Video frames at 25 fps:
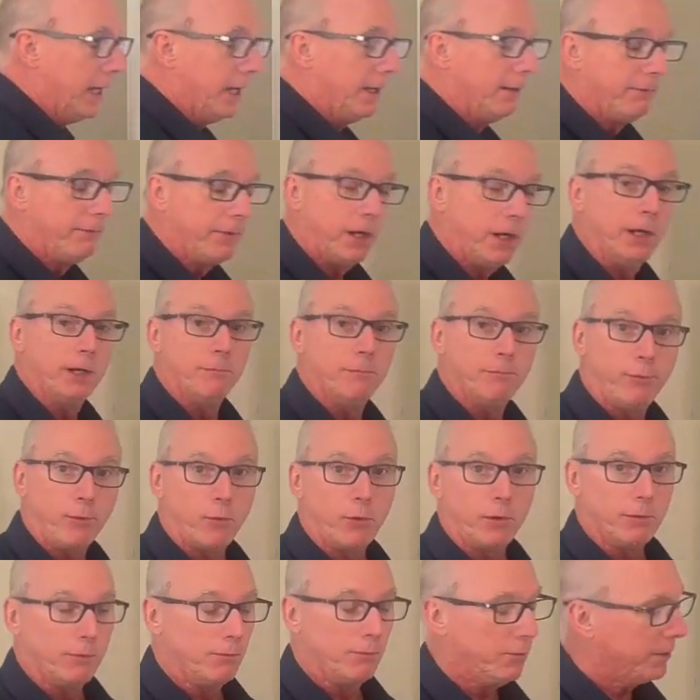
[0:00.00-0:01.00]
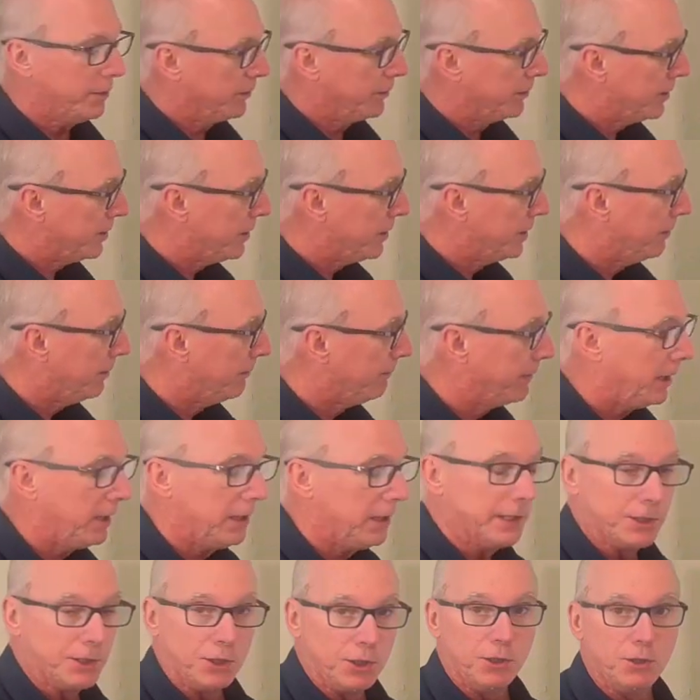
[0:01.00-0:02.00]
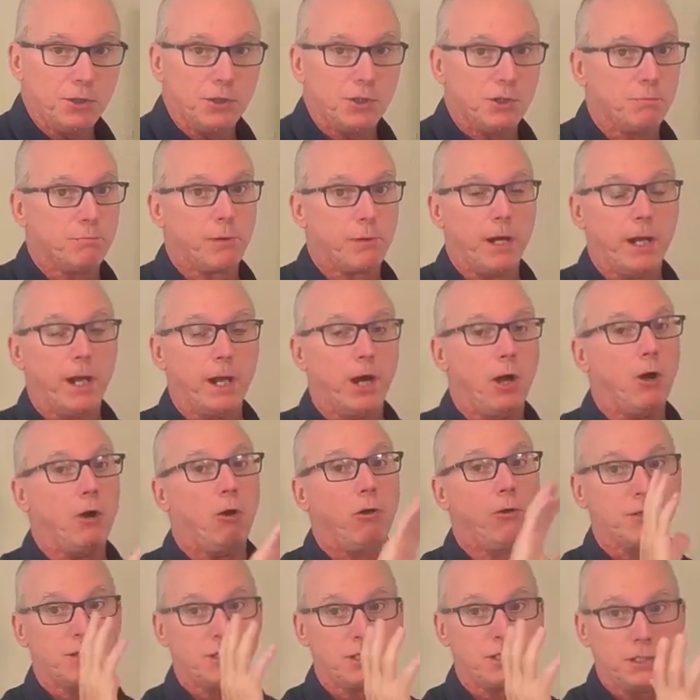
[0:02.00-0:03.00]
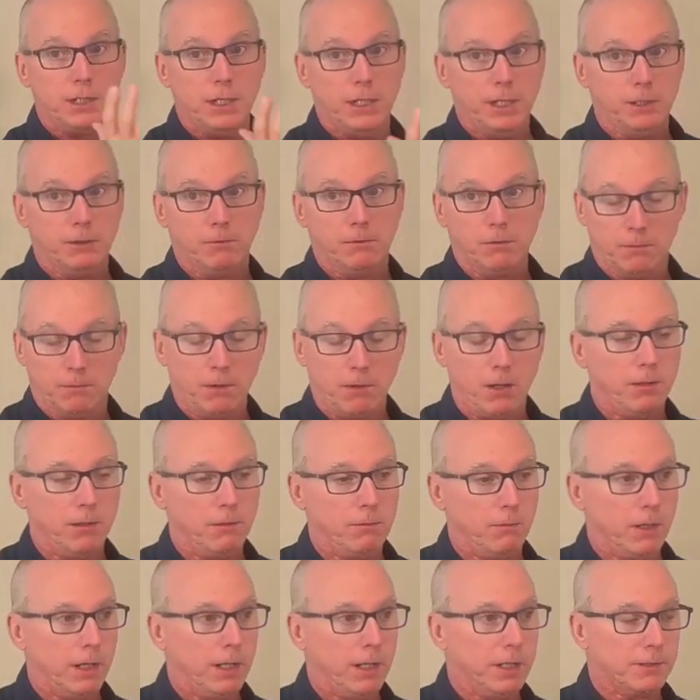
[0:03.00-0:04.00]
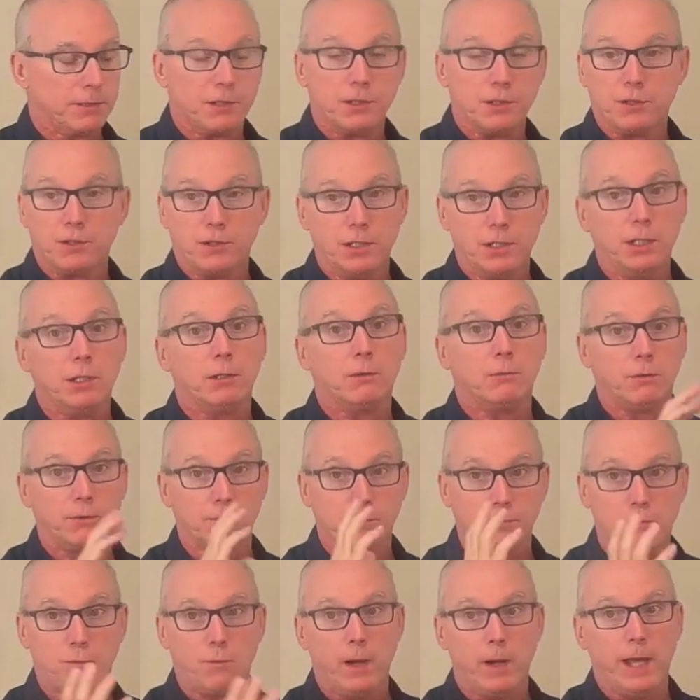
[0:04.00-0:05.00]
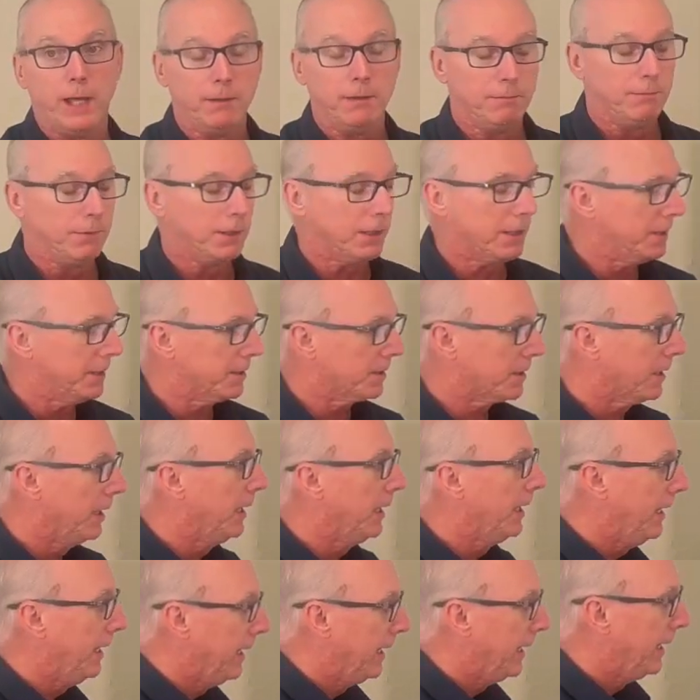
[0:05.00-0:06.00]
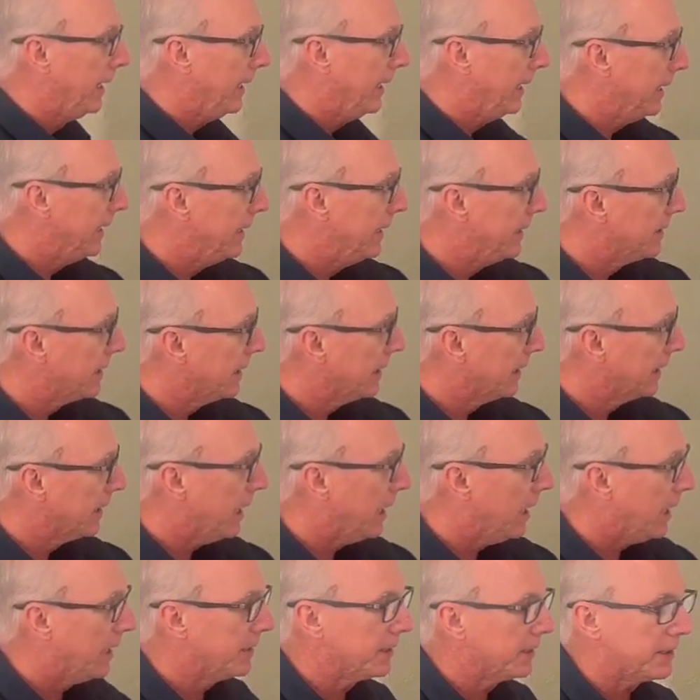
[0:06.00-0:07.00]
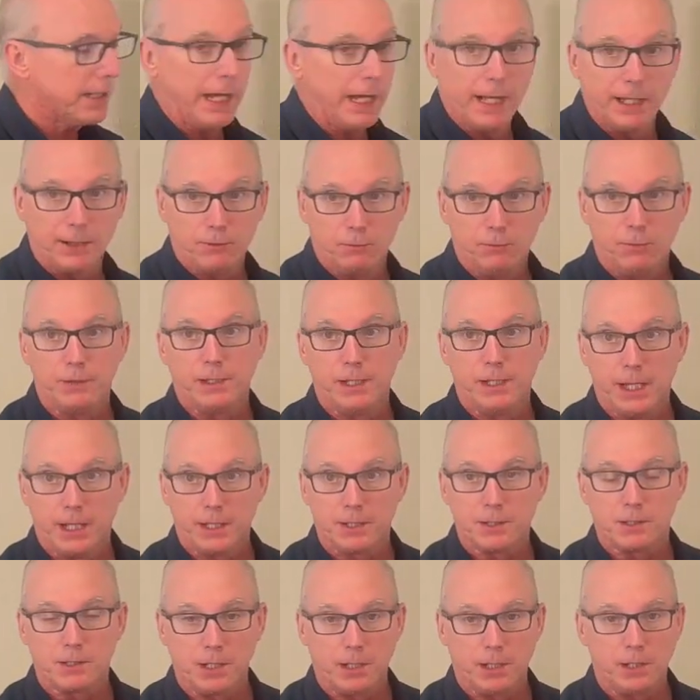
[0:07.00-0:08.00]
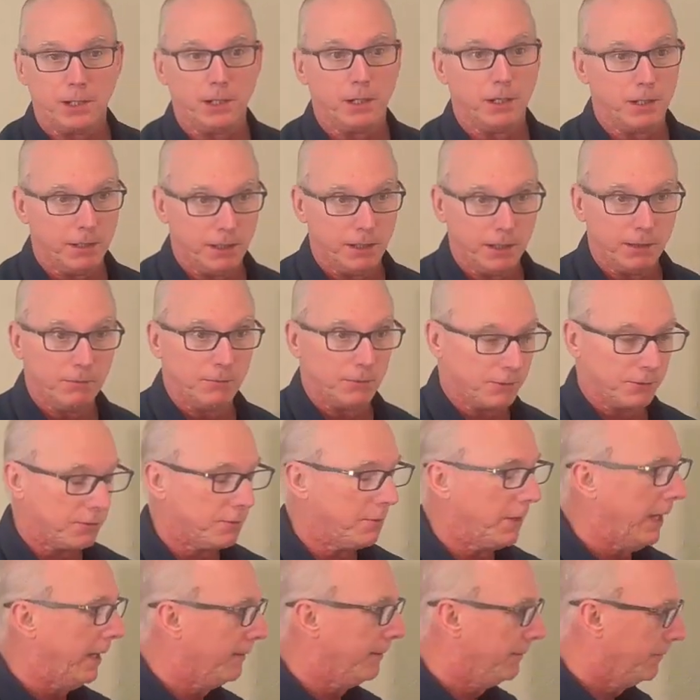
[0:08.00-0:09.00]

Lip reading: Very important when the steel buildings, you spray all the steel. Otherwise, the steel will sweat because it is in contact with the exterior and it will sweat,